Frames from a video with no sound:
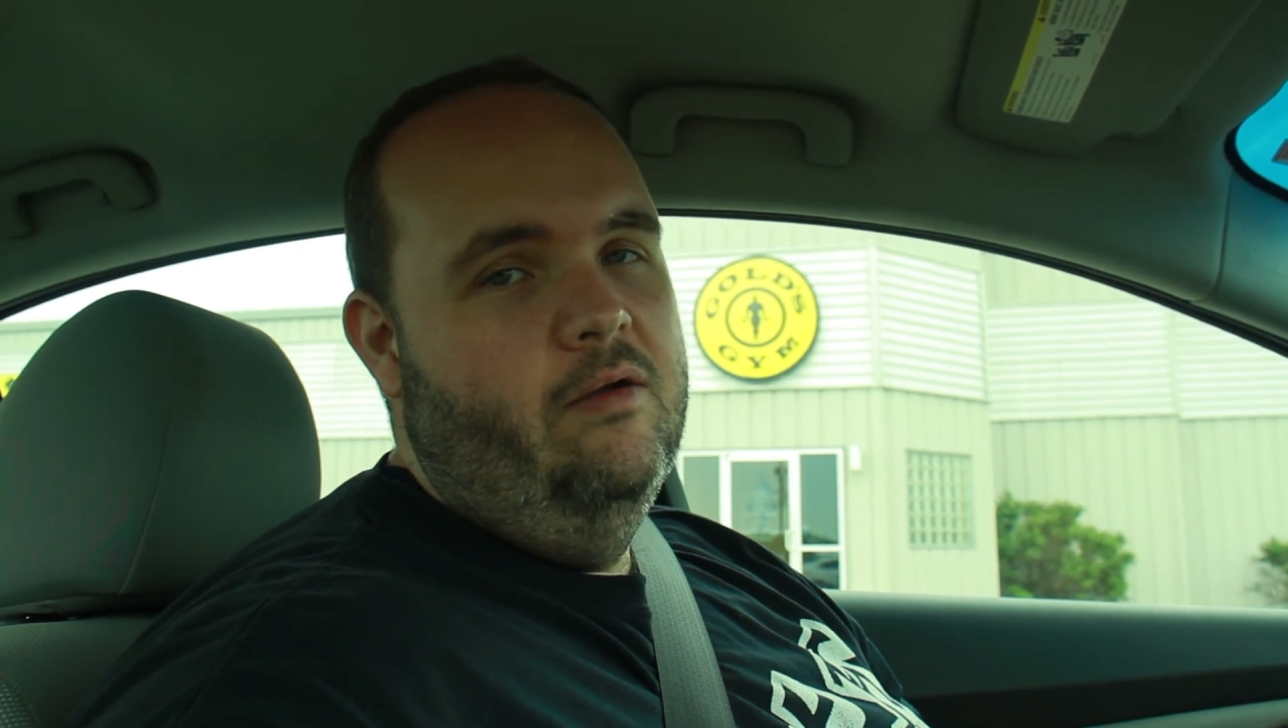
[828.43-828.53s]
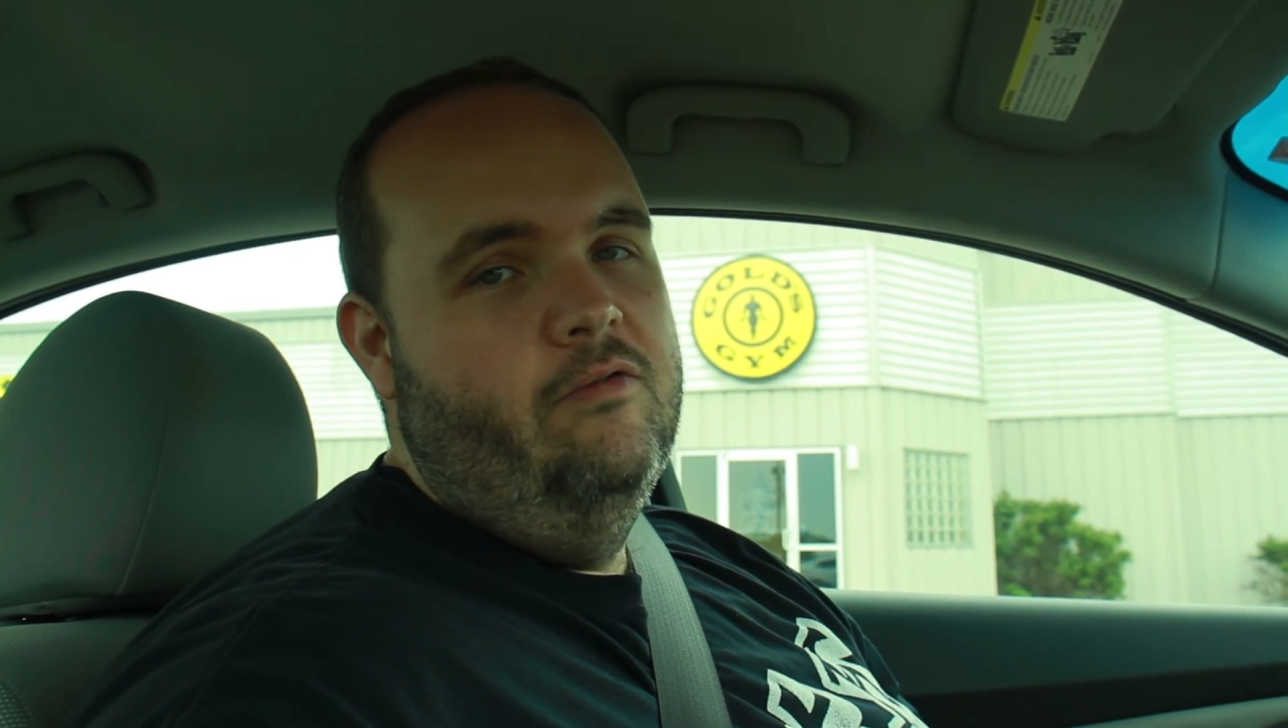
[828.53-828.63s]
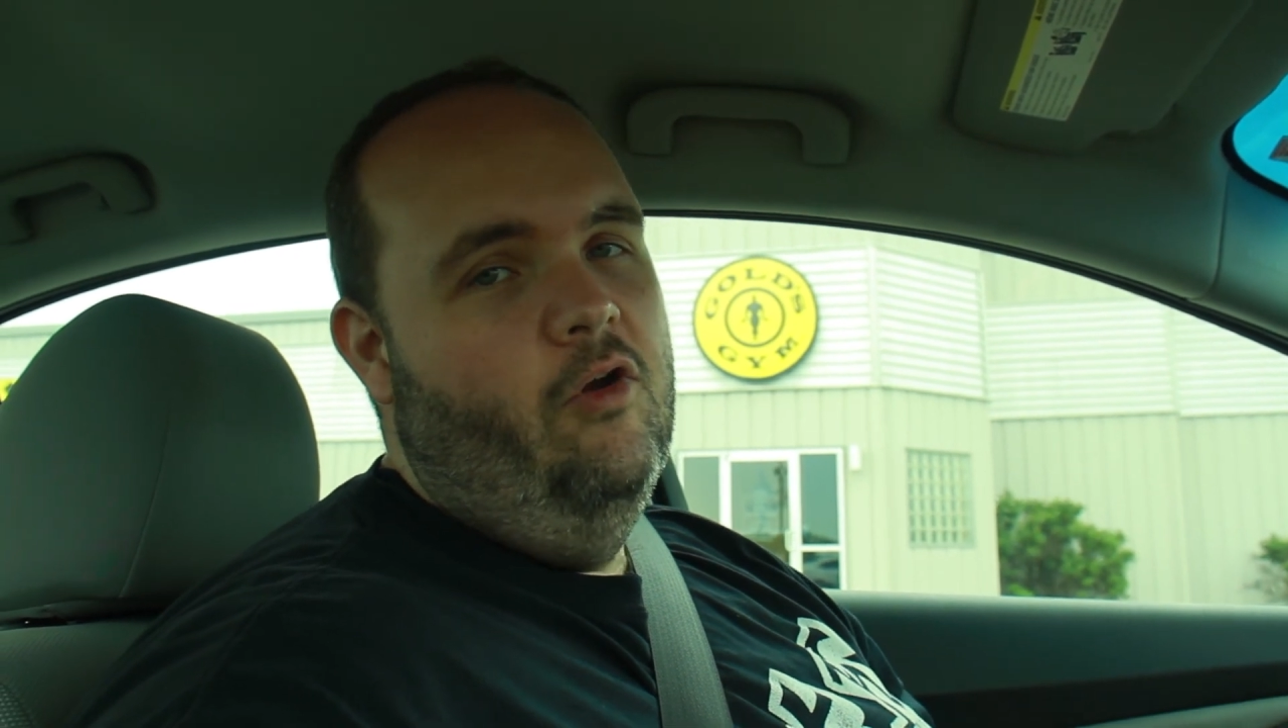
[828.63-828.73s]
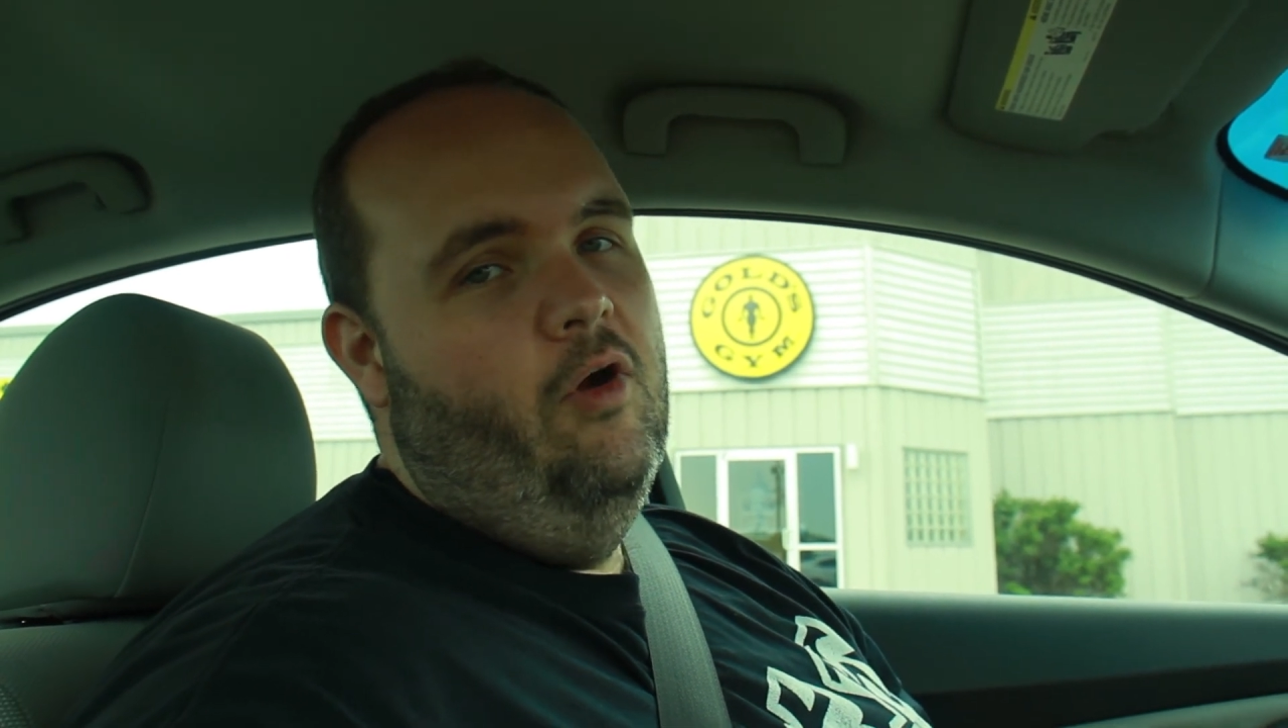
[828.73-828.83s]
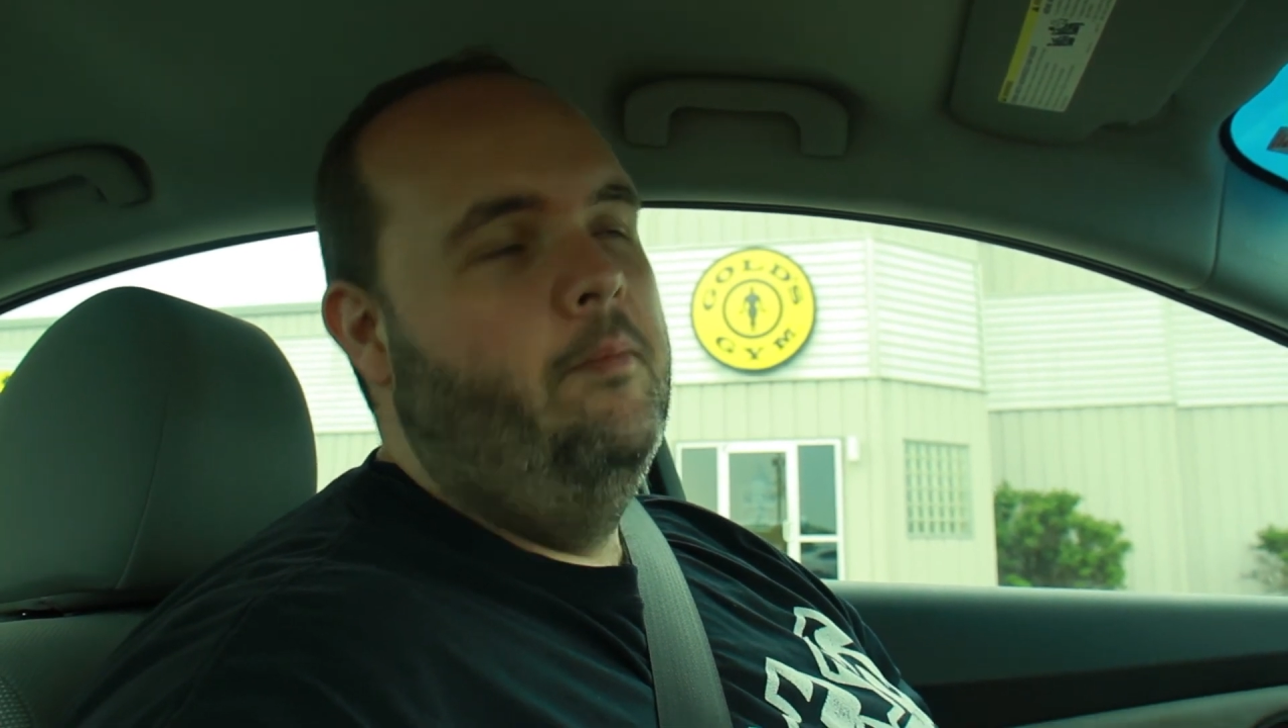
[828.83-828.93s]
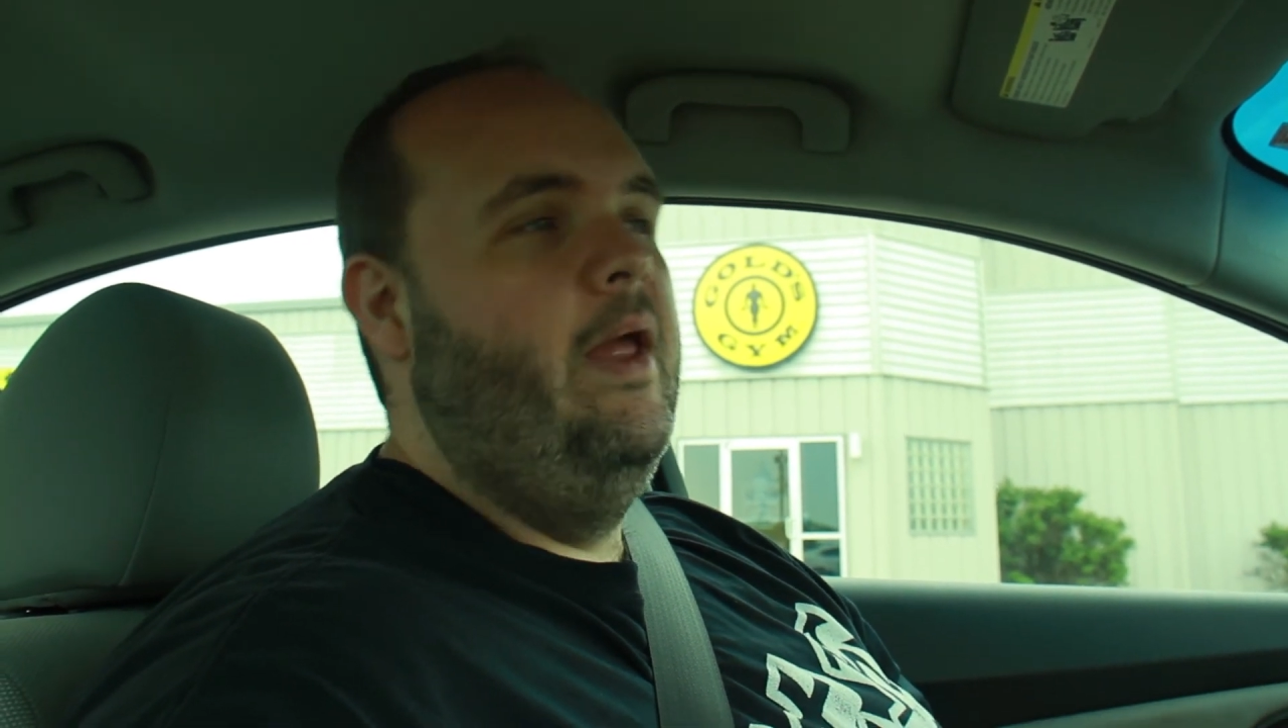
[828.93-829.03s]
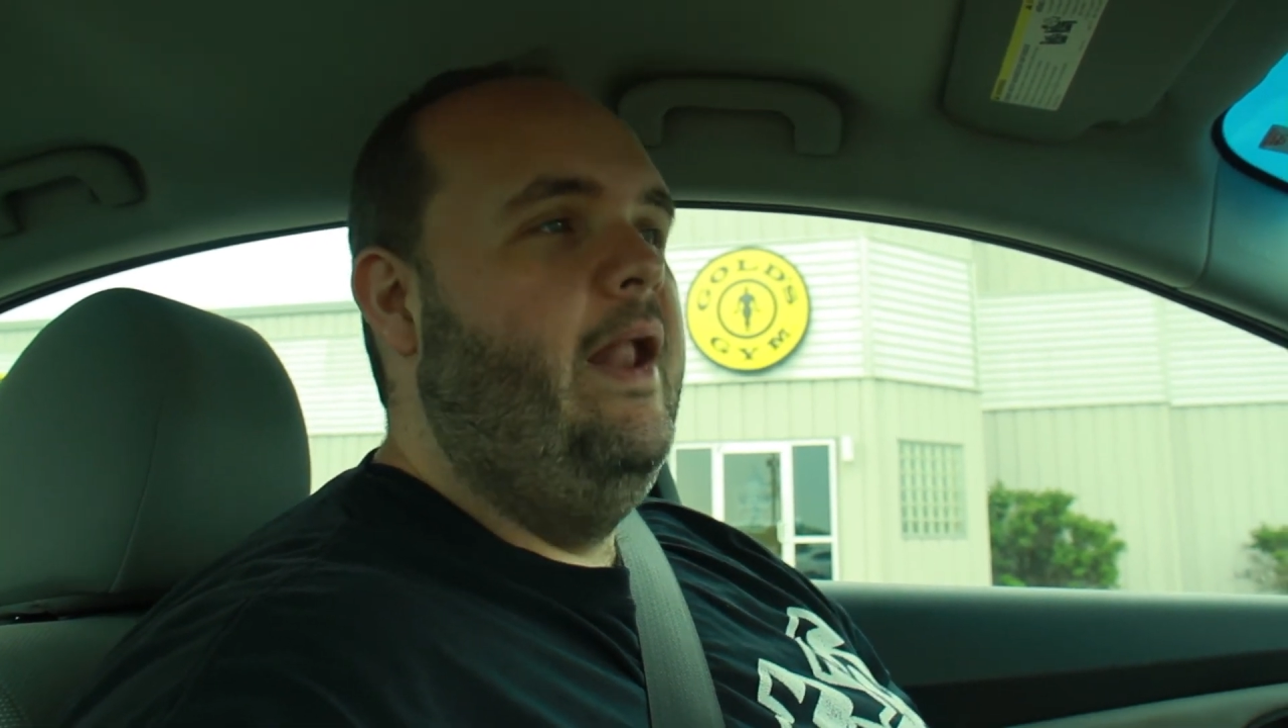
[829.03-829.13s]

So I'm going